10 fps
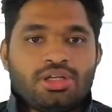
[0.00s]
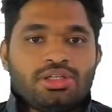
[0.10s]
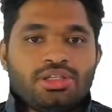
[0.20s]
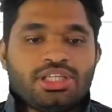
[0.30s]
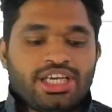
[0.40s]

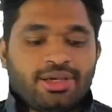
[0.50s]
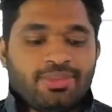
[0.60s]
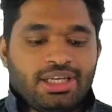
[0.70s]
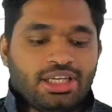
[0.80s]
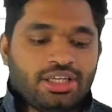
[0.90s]
The table
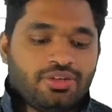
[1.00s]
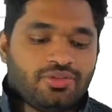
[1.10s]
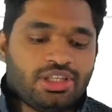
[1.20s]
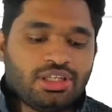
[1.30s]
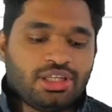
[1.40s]
here
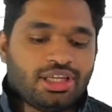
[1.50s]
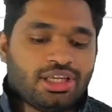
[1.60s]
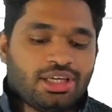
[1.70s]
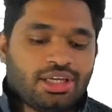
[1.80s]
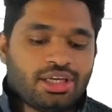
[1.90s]
will
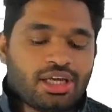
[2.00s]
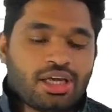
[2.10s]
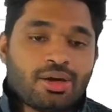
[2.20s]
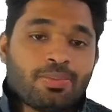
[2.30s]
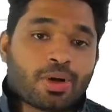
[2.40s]

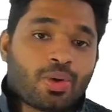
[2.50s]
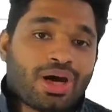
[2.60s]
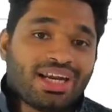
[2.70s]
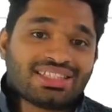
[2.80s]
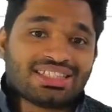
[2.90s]

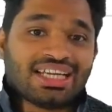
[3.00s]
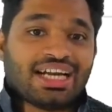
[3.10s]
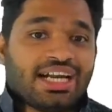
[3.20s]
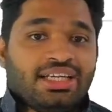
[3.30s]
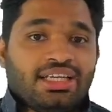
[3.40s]
provide us the
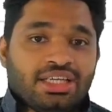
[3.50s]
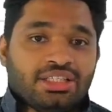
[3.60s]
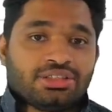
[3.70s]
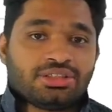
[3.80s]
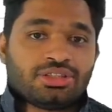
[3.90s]
guidelines